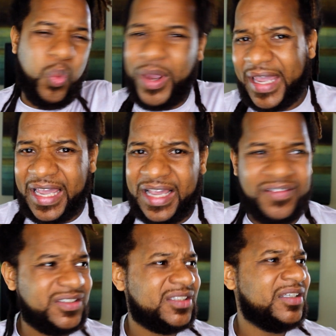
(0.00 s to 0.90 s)

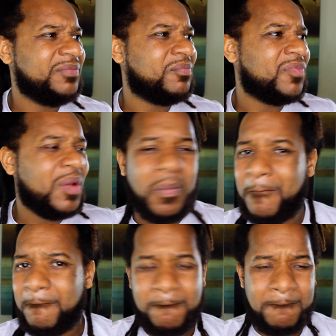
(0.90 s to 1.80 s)
weaves,
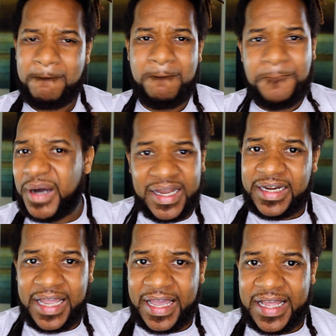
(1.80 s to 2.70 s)

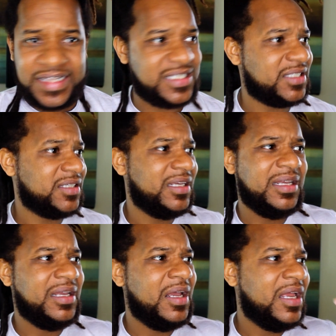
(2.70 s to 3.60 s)
butt enhanced,
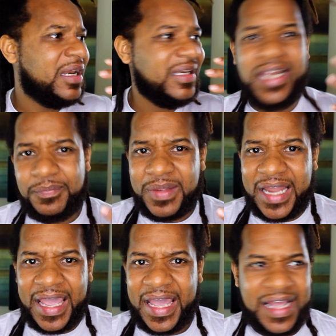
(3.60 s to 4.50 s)
lip
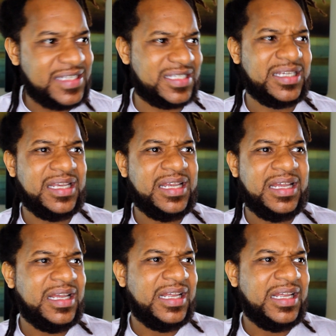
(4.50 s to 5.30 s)
enhanced,